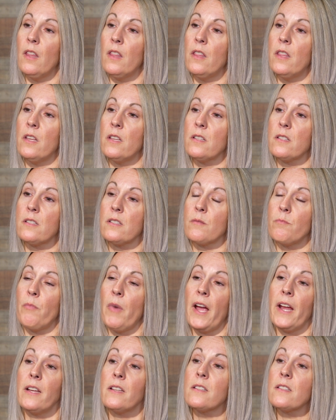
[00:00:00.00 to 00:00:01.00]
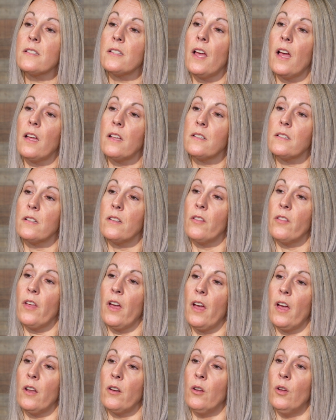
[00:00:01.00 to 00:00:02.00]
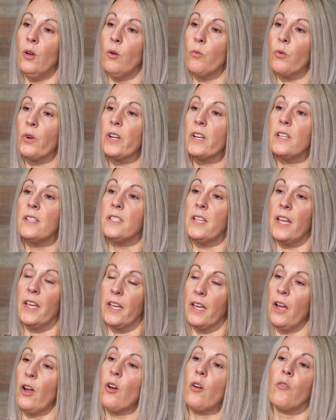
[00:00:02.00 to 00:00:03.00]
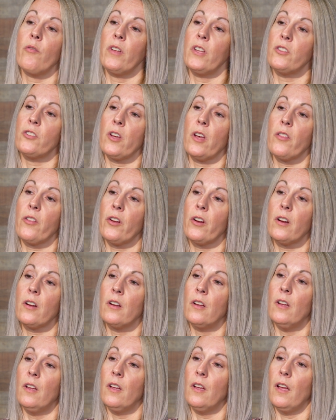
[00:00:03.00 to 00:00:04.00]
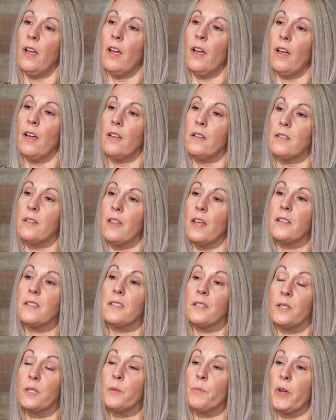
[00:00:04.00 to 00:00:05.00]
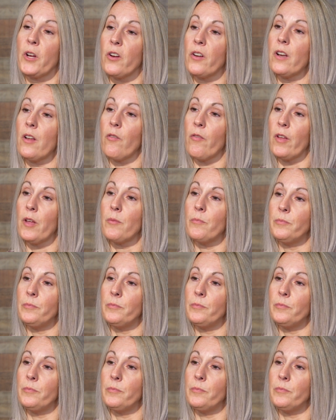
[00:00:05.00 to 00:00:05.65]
this mindset that we're gonna take care of each other. And that's the spirit of it.